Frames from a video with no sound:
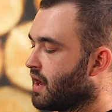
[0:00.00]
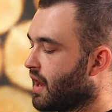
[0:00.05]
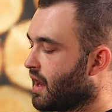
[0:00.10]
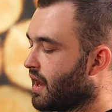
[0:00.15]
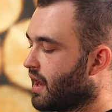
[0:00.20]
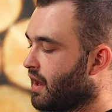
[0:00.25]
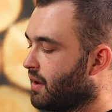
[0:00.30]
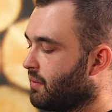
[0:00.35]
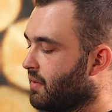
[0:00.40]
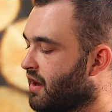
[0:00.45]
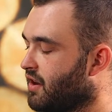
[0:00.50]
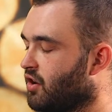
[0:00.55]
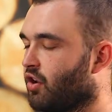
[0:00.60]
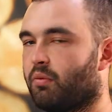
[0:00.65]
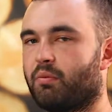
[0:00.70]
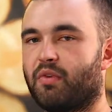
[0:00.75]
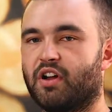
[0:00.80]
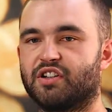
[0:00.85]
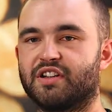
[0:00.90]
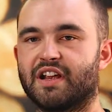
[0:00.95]
and
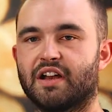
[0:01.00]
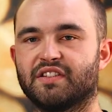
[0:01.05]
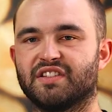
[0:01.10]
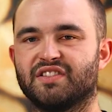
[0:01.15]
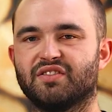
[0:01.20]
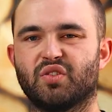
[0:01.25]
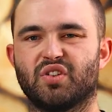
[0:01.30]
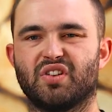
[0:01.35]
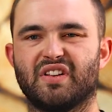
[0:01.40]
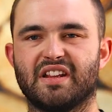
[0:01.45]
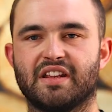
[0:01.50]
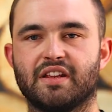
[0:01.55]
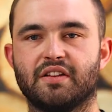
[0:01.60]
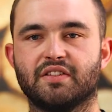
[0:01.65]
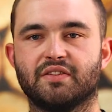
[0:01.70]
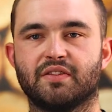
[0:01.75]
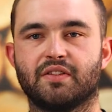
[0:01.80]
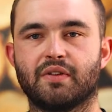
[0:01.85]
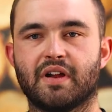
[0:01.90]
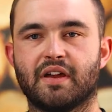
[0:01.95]
not much else is not usually
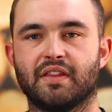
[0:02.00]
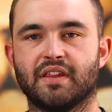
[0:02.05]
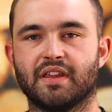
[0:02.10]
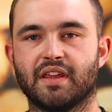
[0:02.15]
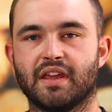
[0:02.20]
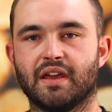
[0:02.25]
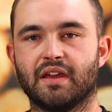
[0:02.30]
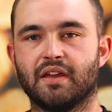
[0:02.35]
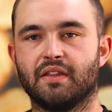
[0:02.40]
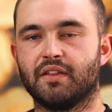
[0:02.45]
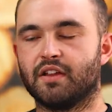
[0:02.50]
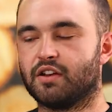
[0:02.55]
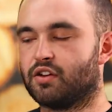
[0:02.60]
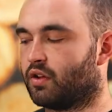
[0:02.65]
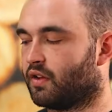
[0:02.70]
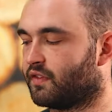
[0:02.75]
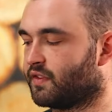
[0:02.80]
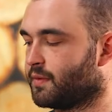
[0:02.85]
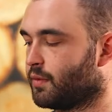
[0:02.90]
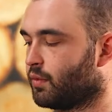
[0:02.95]
used throughout the year, then
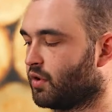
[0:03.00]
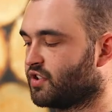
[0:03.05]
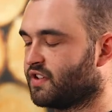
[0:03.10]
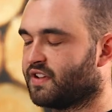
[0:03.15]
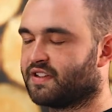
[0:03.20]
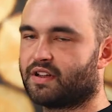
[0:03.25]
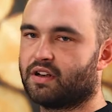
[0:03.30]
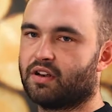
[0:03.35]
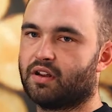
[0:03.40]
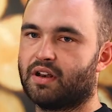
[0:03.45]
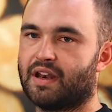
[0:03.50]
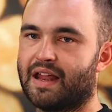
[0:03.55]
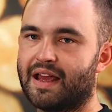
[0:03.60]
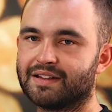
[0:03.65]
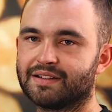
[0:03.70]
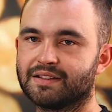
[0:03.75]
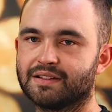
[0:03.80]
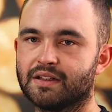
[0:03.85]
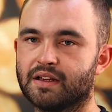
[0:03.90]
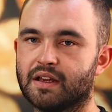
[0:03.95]
you're obviously washing this a lot
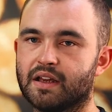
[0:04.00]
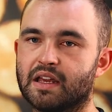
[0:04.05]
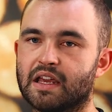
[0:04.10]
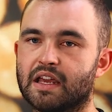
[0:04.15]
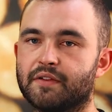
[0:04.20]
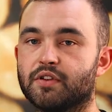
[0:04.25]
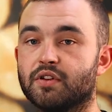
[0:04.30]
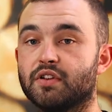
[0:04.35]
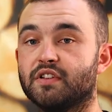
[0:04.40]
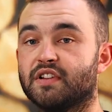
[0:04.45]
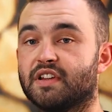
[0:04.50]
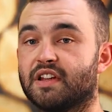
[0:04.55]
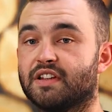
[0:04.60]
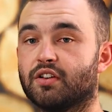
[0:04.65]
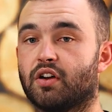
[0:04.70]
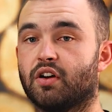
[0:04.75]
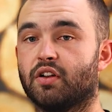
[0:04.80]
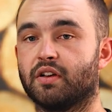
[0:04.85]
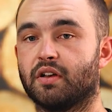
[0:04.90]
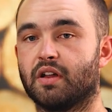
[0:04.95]
less. If you're using this
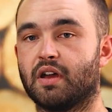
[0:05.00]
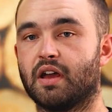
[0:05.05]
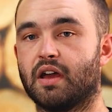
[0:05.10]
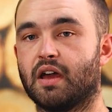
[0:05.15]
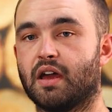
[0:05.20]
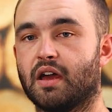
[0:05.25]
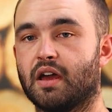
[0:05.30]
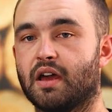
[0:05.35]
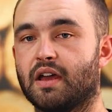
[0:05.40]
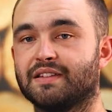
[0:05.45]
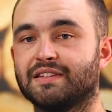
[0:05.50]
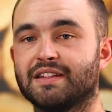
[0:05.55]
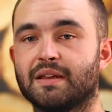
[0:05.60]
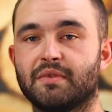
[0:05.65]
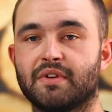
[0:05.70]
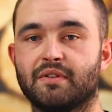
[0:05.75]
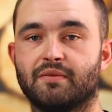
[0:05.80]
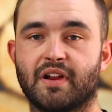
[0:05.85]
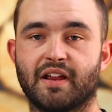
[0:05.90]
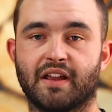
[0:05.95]
on a
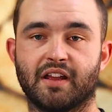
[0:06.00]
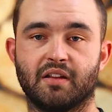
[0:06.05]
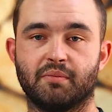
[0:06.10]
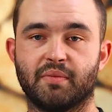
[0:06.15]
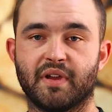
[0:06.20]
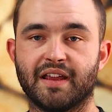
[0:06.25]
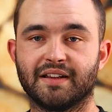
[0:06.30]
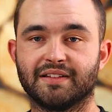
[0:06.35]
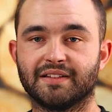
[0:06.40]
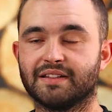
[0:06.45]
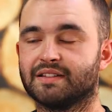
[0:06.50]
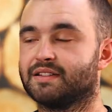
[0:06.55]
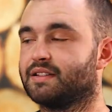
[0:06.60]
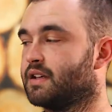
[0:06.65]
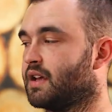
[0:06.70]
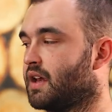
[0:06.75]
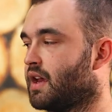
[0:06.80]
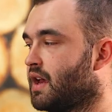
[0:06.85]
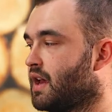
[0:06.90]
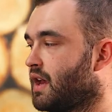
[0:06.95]
semi-regular basis,
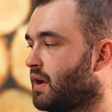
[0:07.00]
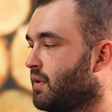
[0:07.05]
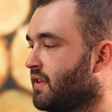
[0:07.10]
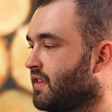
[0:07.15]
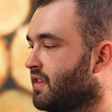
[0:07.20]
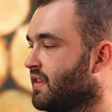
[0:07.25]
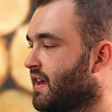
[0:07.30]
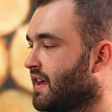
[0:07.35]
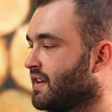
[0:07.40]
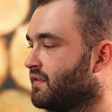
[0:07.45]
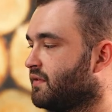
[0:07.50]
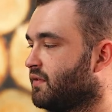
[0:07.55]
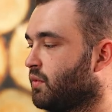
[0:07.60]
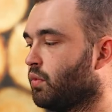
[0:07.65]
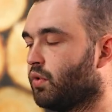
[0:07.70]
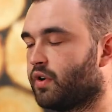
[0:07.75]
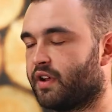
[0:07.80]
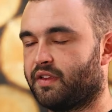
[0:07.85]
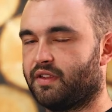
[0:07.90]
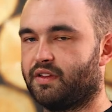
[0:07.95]
whether that's for
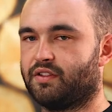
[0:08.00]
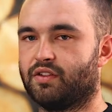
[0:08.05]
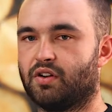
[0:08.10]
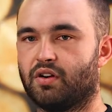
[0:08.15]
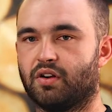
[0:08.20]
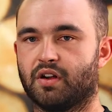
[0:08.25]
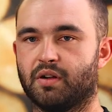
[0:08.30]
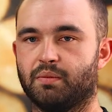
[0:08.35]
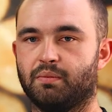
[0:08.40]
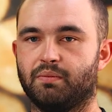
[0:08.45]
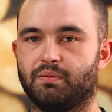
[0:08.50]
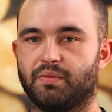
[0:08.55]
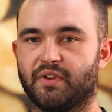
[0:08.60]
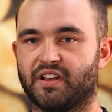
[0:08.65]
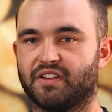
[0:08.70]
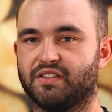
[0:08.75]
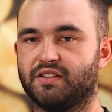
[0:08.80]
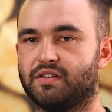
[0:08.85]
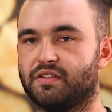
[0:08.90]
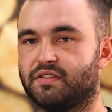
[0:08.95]
walking the dog,
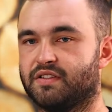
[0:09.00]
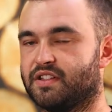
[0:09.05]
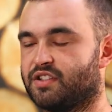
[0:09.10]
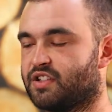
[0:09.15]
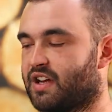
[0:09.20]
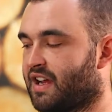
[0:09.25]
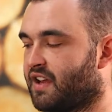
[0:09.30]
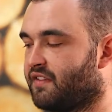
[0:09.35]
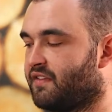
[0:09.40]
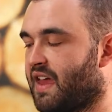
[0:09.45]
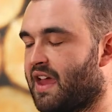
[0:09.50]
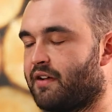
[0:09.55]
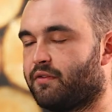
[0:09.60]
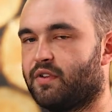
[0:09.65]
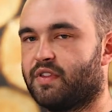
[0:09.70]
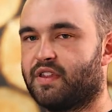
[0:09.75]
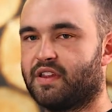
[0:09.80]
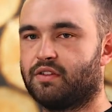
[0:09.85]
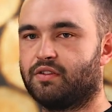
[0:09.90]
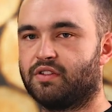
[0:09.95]
because you use this jacket for
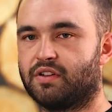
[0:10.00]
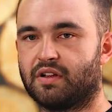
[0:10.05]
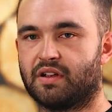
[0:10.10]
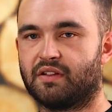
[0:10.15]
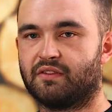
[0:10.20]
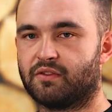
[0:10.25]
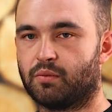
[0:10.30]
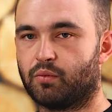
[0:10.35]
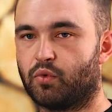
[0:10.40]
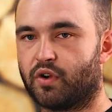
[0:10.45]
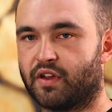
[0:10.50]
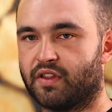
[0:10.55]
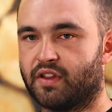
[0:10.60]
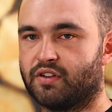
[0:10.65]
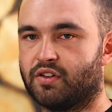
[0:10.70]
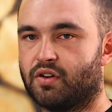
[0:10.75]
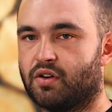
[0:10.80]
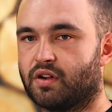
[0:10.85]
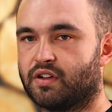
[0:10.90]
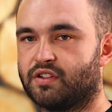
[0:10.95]
everything you're doing, from walking the
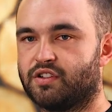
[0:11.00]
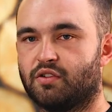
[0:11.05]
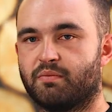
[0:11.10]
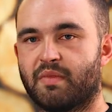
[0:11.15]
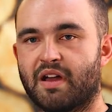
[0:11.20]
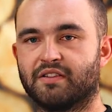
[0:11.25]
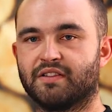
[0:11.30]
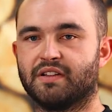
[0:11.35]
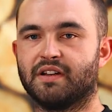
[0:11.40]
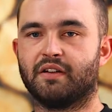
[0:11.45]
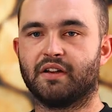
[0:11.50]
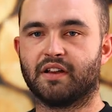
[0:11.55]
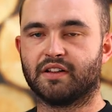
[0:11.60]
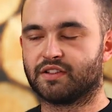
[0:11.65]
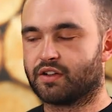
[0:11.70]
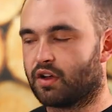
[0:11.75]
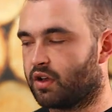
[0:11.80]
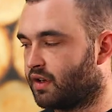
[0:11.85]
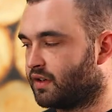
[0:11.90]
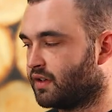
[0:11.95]
dog to your mountaineering in
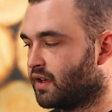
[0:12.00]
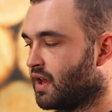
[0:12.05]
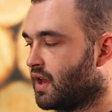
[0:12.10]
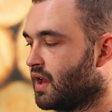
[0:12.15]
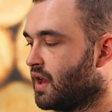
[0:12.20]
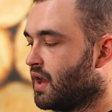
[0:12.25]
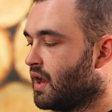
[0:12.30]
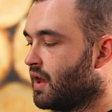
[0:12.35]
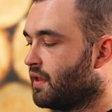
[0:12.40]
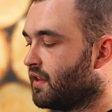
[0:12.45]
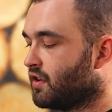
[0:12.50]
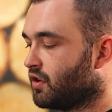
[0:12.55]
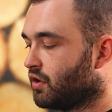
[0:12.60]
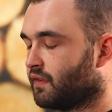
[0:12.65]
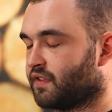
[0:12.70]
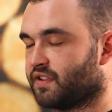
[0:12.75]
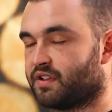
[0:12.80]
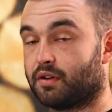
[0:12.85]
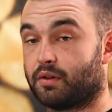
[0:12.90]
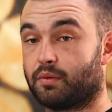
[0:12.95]
Scotland, then you're
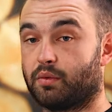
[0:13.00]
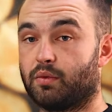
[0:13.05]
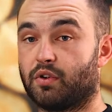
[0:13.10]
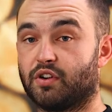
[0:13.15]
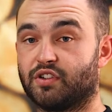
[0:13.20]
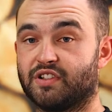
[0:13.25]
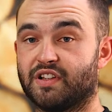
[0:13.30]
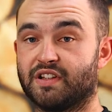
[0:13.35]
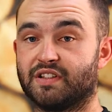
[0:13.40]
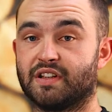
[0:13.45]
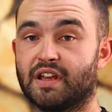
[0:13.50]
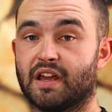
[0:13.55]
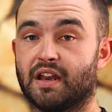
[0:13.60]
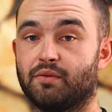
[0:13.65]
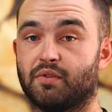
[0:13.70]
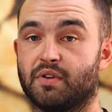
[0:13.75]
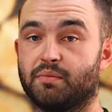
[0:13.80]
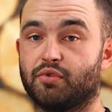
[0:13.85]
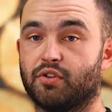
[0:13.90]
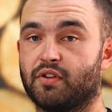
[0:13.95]
obviously going to wash this
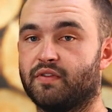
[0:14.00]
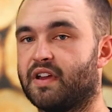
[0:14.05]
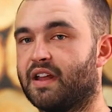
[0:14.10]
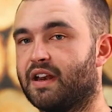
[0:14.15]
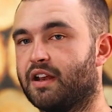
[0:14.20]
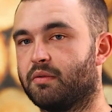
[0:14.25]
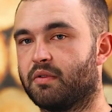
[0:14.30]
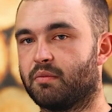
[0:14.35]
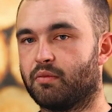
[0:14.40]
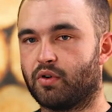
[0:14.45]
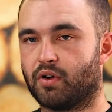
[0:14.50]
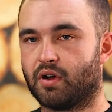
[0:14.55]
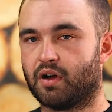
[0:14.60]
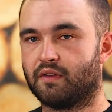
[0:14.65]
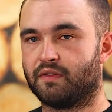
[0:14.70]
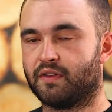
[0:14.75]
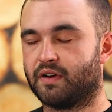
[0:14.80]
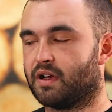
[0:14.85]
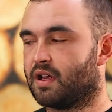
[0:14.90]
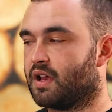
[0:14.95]
and reproof it a little bit more
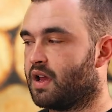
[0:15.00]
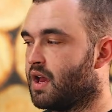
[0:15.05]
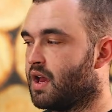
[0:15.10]
often.